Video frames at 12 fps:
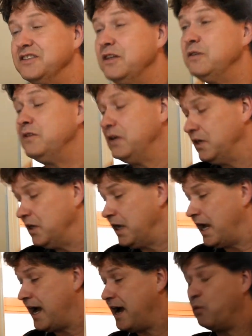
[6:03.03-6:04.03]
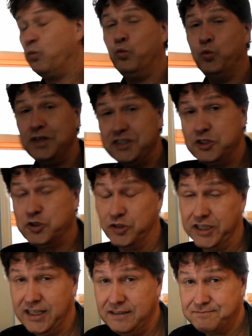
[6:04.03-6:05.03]
So
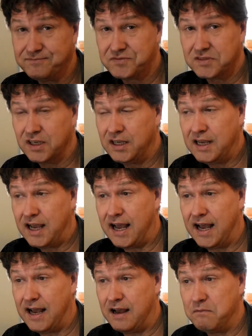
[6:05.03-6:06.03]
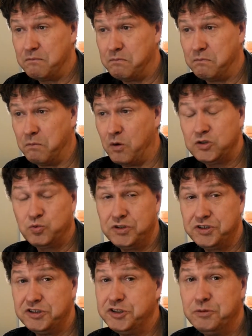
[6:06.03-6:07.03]
wizardry, most
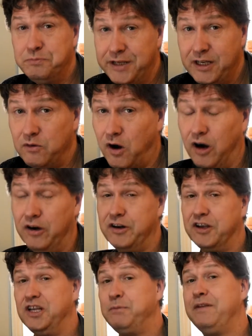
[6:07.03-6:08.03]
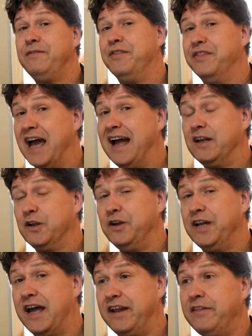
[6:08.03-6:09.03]
wizards you meet aren't going to be that
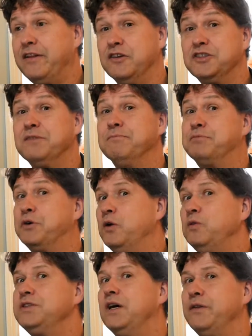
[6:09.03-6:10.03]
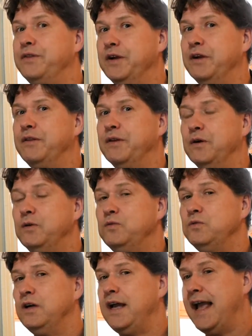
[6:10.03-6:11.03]
good at it. There are some pros out there though,
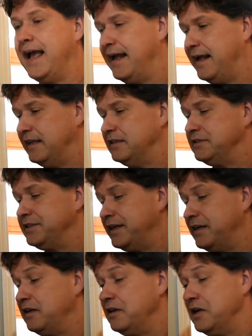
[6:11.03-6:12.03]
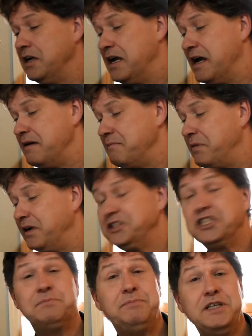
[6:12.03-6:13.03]
and but
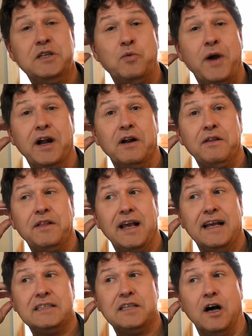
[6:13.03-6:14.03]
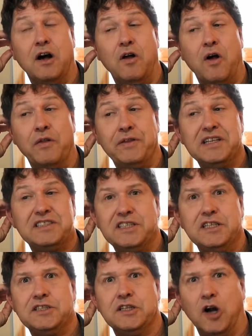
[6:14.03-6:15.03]
just be aware that these
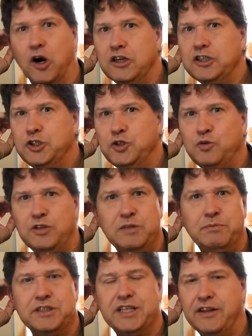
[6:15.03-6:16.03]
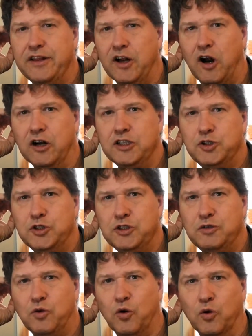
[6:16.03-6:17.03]
things that aren't true when you pretend they are
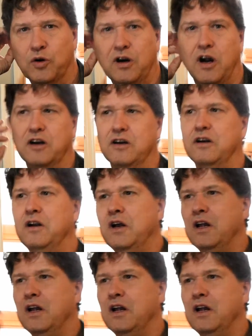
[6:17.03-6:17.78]
true, or are